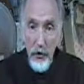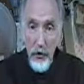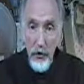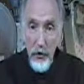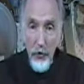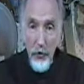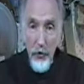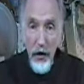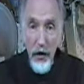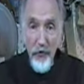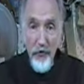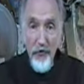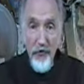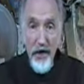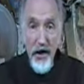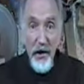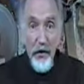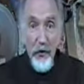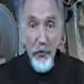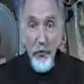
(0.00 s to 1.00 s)
You may
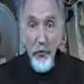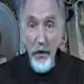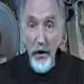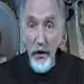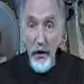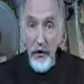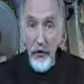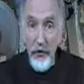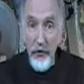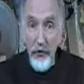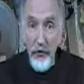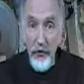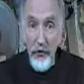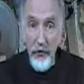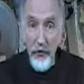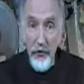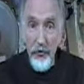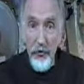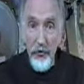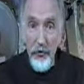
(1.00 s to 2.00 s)
finger pick
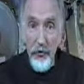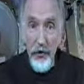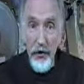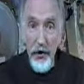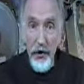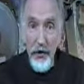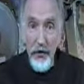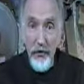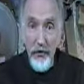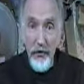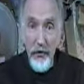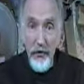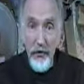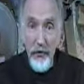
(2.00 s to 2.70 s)
strings.